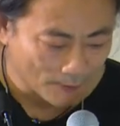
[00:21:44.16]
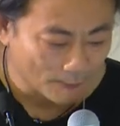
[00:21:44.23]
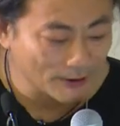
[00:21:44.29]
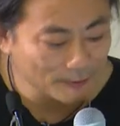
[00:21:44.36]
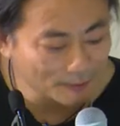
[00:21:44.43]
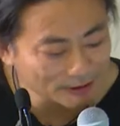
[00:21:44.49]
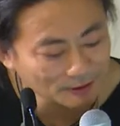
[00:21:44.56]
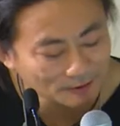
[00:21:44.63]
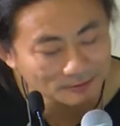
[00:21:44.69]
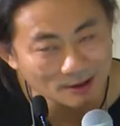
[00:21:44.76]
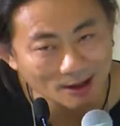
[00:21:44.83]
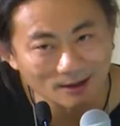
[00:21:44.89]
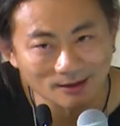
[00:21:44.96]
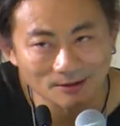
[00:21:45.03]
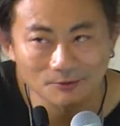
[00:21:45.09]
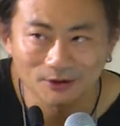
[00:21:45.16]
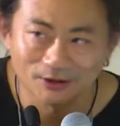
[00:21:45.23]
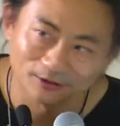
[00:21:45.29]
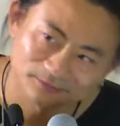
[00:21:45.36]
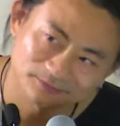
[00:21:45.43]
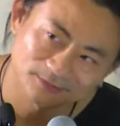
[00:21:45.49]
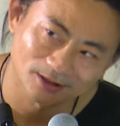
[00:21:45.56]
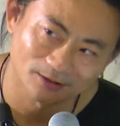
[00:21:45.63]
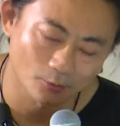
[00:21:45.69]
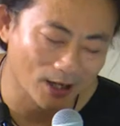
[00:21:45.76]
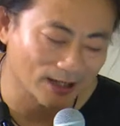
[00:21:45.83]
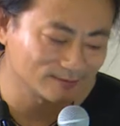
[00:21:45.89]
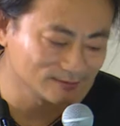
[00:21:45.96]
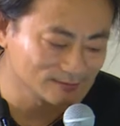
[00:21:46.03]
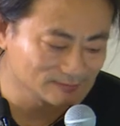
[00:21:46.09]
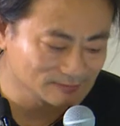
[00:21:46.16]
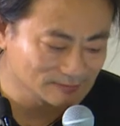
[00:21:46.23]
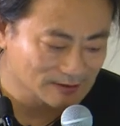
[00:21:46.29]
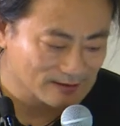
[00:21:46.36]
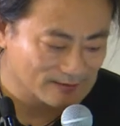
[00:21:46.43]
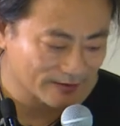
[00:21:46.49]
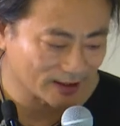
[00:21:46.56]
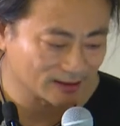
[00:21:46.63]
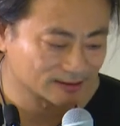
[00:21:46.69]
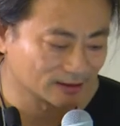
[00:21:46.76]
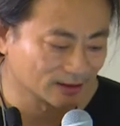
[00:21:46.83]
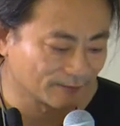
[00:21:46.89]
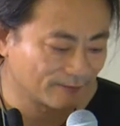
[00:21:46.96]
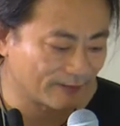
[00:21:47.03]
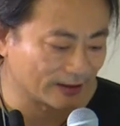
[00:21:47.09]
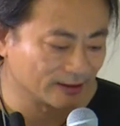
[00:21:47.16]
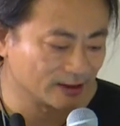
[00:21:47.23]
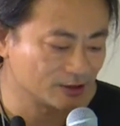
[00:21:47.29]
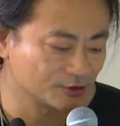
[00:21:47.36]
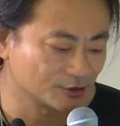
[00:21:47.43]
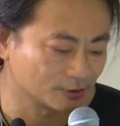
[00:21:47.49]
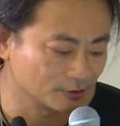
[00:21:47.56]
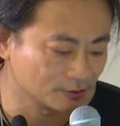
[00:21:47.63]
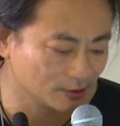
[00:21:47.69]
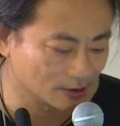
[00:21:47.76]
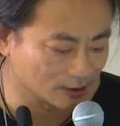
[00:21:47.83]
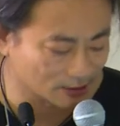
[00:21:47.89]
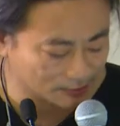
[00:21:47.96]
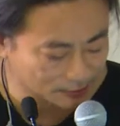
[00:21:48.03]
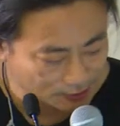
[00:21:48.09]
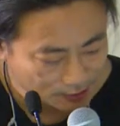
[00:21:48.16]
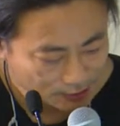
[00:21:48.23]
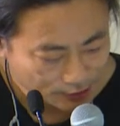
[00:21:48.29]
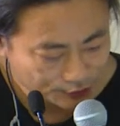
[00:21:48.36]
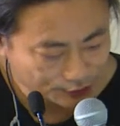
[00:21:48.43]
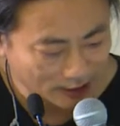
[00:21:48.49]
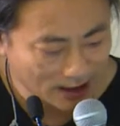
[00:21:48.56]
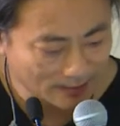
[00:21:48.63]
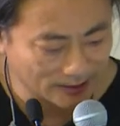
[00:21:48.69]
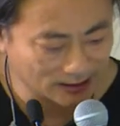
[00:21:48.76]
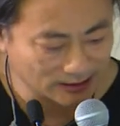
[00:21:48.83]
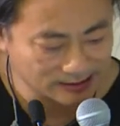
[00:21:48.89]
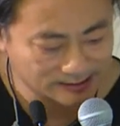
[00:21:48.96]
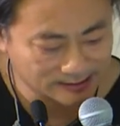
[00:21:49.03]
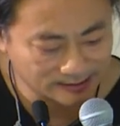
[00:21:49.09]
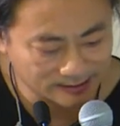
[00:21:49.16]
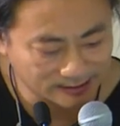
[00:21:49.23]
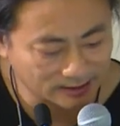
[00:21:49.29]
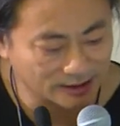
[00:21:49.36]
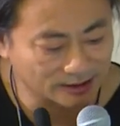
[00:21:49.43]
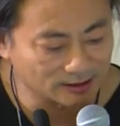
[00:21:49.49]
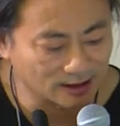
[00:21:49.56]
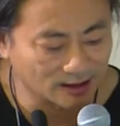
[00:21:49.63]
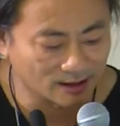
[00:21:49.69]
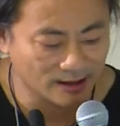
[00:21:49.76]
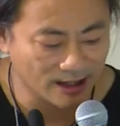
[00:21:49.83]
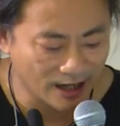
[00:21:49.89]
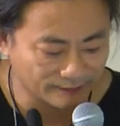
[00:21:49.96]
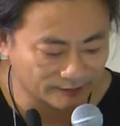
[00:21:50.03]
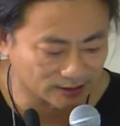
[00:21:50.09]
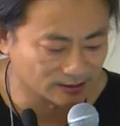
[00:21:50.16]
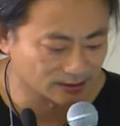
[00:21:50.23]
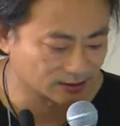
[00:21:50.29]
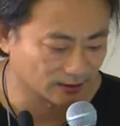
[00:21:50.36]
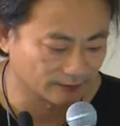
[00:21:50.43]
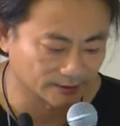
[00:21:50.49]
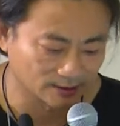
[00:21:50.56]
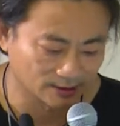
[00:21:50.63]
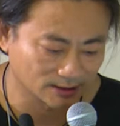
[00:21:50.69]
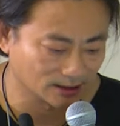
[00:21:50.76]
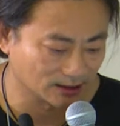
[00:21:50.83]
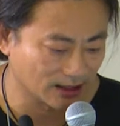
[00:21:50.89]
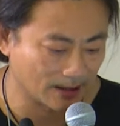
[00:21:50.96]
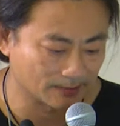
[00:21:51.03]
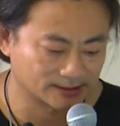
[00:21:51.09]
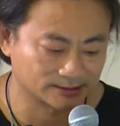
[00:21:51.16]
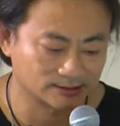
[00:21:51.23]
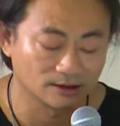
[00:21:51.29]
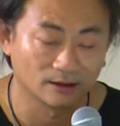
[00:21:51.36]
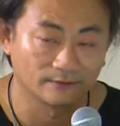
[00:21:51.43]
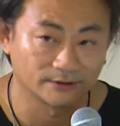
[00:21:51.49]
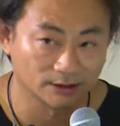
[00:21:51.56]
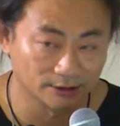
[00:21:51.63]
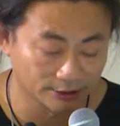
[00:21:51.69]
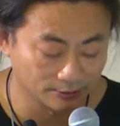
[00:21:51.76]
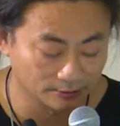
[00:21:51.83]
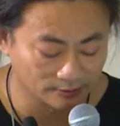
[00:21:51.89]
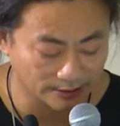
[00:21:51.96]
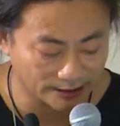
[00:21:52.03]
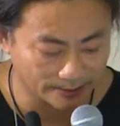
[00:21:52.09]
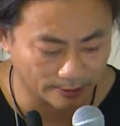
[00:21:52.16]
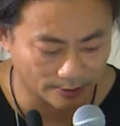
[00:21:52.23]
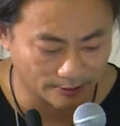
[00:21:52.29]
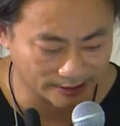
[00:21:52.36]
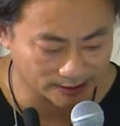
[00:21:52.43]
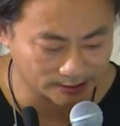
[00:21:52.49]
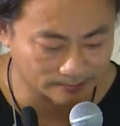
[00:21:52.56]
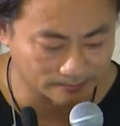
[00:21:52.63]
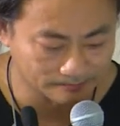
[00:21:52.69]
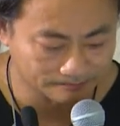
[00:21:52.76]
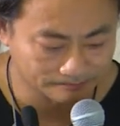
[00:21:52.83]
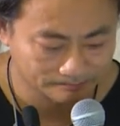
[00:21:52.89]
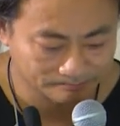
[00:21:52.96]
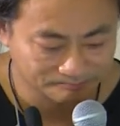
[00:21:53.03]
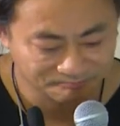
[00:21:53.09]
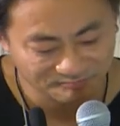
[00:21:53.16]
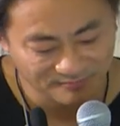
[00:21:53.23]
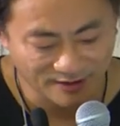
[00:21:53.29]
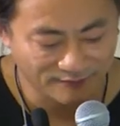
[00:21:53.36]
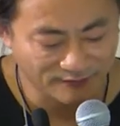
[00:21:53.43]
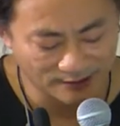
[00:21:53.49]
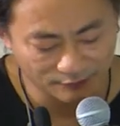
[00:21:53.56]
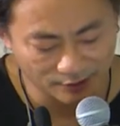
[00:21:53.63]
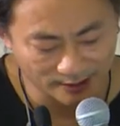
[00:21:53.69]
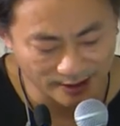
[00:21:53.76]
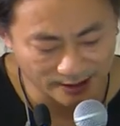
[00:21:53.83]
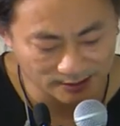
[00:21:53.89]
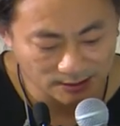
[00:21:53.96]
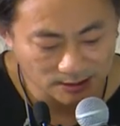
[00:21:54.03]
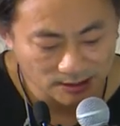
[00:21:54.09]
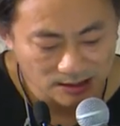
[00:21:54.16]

we, we know, uh, we know uh, one thing is the financial uh, tsunami is certainly not evidence of the collapse of the new liberalism, far from that.